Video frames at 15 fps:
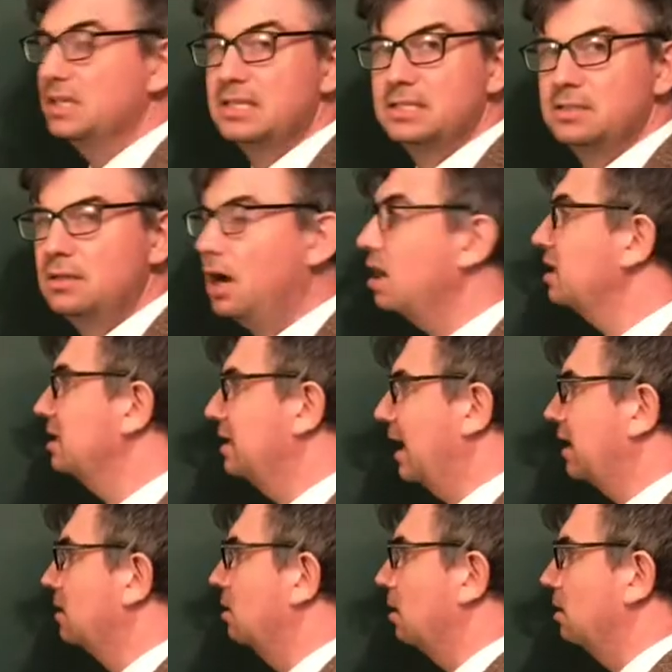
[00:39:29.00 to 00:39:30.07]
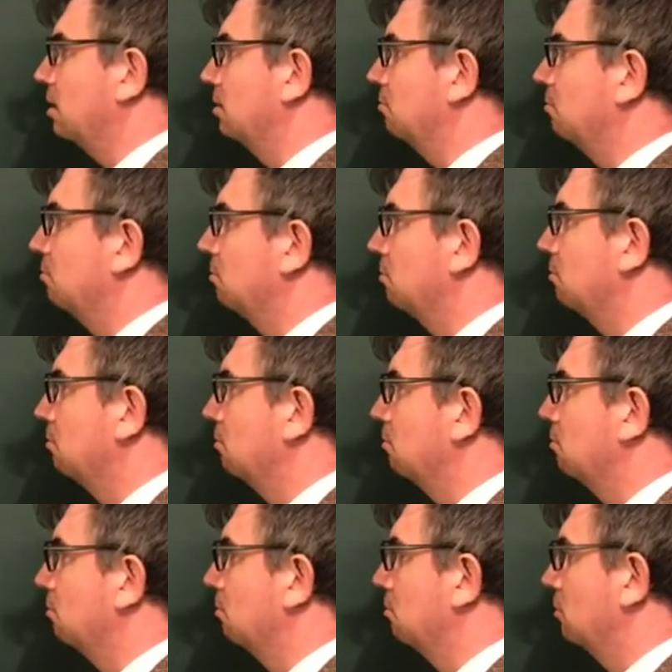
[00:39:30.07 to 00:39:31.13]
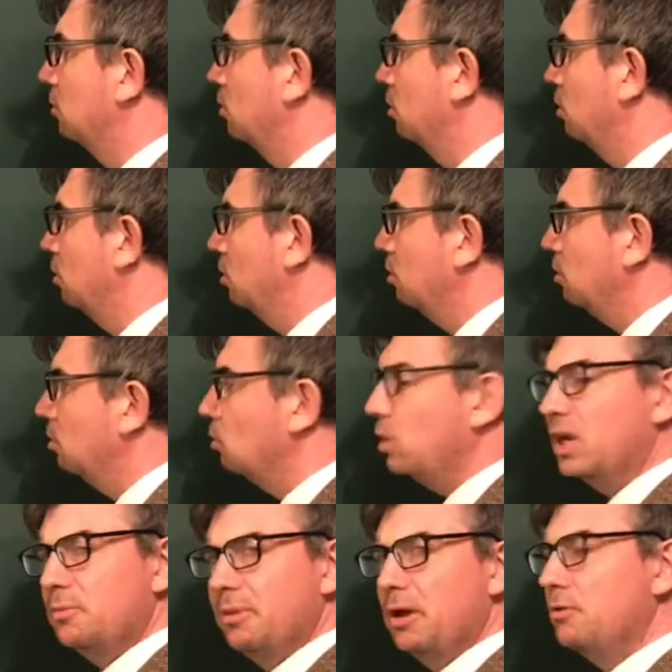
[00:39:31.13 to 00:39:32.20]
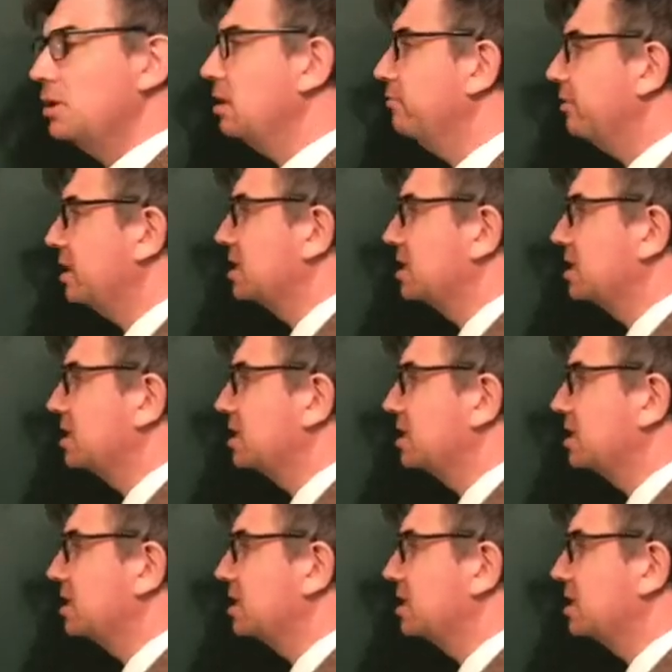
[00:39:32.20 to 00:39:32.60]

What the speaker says: is not in that column. What about if I